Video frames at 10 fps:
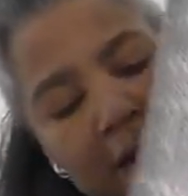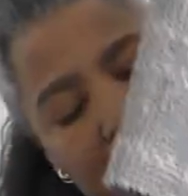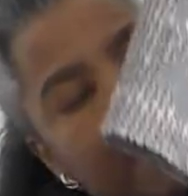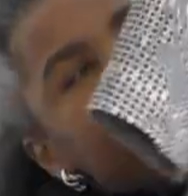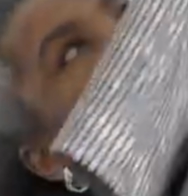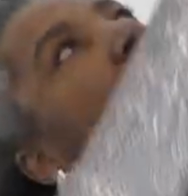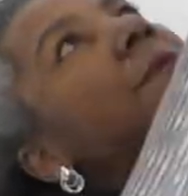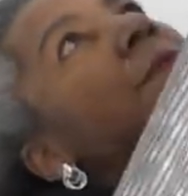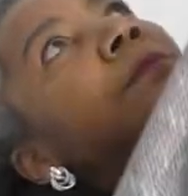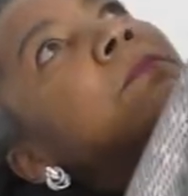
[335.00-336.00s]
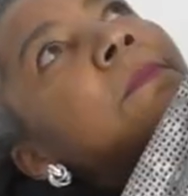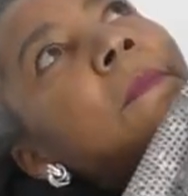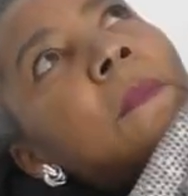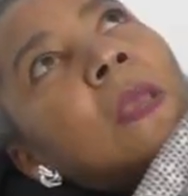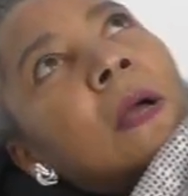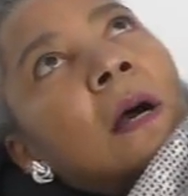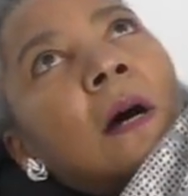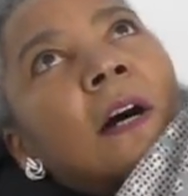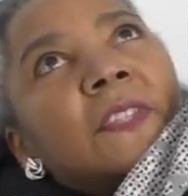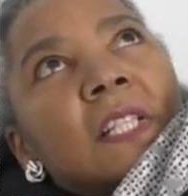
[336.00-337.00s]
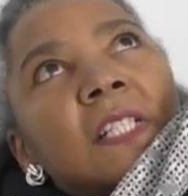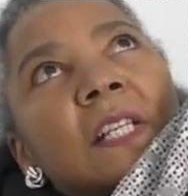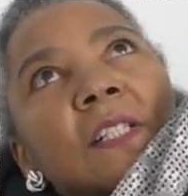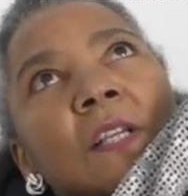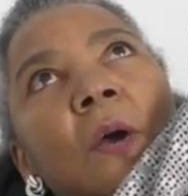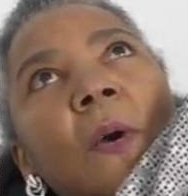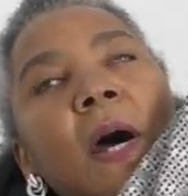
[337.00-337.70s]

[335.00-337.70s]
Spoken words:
have, did this years ago,